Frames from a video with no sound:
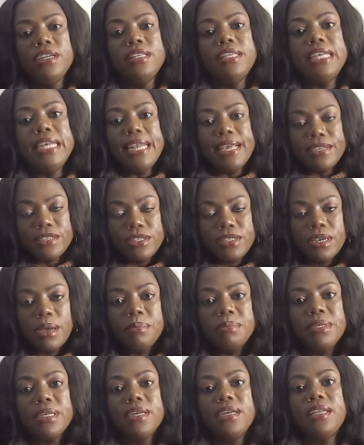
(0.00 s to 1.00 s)
the next
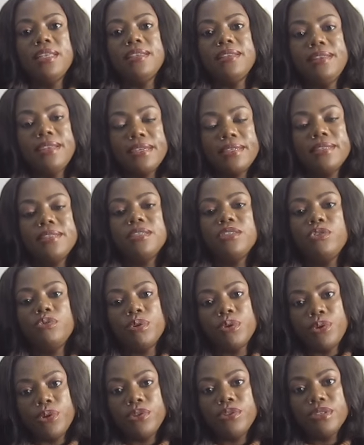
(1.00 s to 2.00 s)
chapter, and the next things
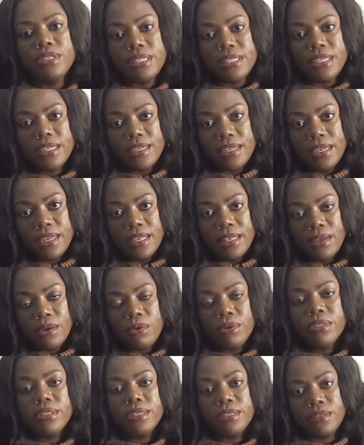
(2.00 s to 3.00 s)
you're going to see in the
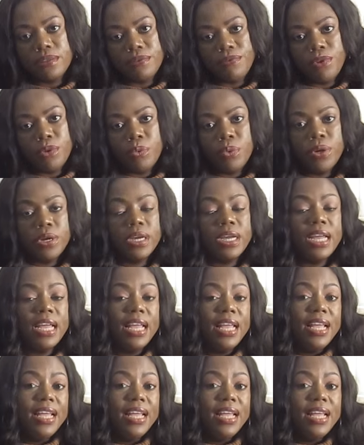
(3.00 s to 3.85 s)
context of your work.